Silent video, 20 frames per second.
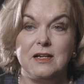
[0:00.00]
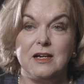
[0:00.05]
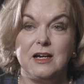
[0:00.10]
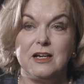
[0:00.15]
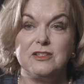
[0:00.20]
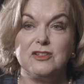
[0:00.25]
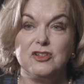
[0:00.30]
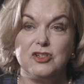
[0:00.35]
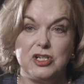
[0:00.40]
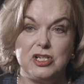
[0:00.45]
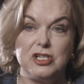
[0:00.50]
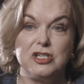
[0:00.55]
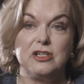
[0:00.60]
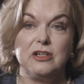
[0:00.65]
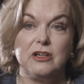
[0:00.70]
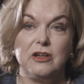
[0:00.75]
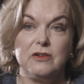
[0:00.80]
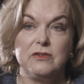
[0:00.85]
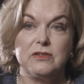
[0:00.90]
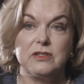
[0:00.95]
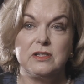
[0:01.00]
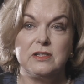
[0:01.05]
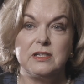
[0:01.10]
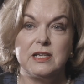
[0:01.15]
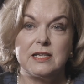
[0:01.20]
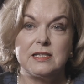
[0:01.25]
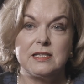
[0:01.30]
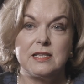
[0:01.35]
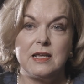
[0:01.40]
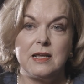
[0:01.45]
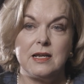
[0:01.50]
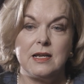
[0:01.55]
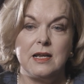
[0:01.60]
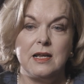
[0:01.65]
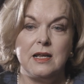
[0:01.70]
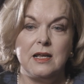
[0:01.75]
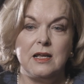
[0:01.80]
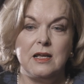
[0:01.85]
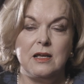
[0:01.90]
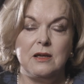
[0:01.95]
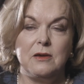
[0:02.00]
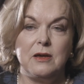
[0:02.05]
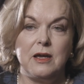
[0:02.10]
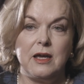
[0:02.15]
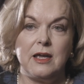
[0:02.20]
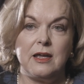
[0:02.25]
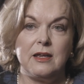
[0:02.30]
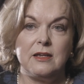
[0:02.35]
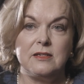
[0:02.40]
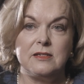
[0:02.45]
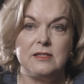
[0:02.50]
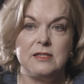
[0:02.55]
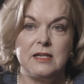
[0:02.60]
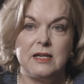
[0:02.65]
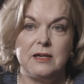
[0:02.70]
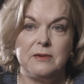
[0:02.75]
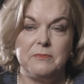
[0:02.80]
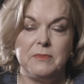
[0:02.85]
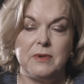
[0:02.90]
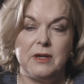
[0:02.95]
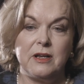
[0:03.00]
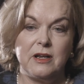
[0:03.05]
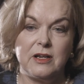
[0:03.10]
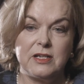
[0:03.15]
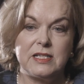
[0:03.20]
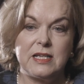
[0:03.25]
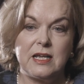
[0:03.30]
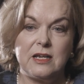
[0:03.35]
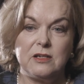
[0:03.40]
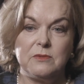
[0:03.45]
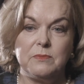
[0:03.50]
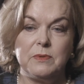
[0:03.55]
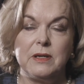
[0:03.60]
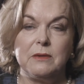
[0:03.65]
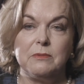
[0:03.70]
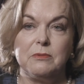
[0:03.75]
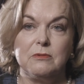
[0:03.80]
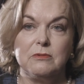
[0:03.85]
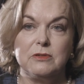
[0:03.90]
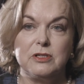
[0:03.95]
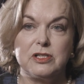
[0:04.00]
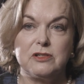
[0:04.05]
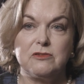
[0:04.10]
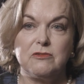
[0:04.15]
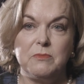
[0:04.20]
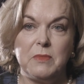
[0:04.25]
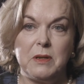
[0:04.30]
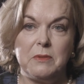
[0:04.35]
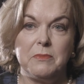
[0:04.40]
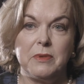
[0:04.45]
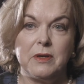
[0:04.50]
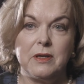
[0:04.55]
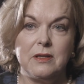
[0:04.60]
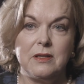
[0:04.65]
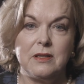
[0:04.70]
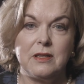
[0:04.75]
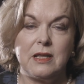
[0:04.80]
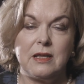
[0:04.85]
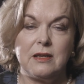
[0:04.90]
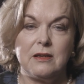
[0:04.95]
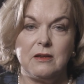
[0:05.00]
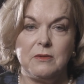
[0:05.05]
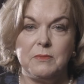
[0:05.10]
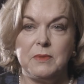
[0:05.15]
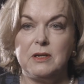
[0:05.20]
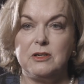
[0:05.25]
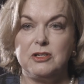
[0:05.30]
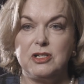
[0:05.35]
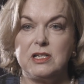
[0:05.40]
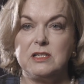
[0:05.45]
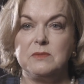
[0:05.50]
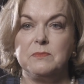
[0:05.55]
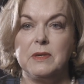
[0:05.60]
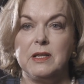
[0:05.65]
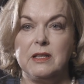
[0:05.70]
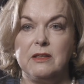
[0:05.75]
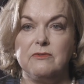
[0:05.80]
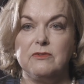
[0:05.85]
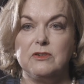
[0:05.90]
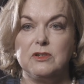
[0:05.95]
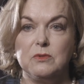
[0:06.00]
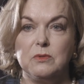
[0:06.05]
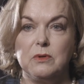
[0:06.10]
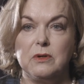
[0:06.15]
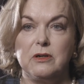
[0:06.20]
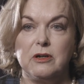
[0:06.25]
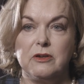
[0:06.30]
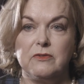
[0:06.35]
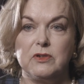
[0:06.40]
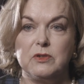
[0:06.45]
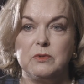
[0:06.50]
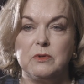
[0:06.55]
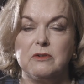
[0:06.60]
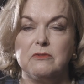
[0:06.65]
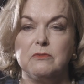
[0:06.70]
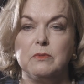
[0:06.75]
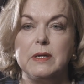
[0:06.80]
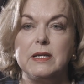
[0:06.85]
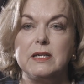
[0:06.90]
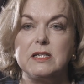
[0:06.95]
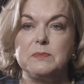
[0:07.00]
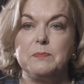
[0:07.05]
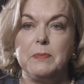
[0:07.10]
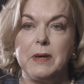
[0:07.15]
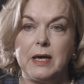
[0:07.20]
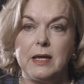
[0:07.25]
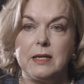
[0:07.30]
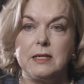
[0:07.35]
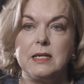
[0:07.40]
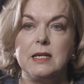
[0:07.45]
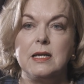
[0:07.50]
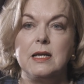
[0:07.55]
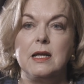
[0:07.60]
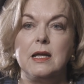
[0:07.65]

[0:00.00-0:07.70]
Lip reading: I suggest she goes and does that. And I'd say to people, just remember that, she hasn't been there for over 12 weeks, but